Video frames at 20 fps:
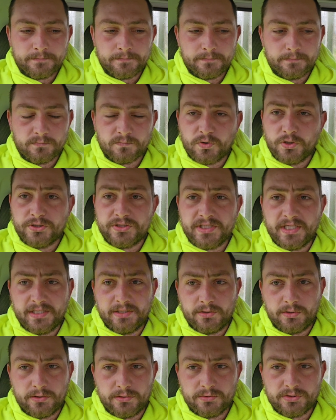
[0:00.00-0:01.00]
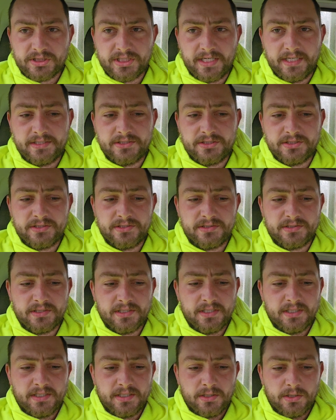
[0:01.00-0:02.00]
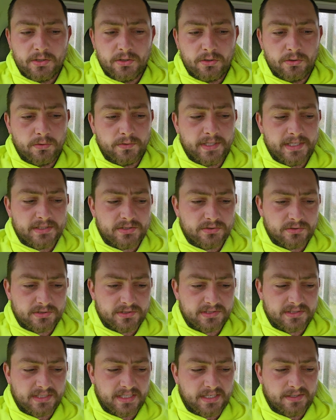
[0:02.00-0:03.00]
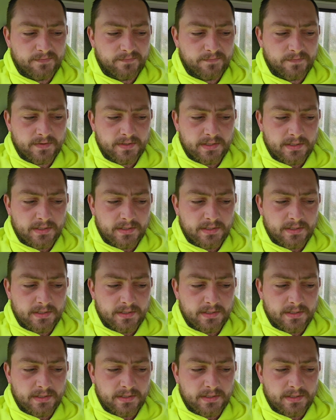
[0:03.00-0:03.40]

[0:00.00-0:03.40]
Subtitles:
routine oil changes, all that sort of stuff,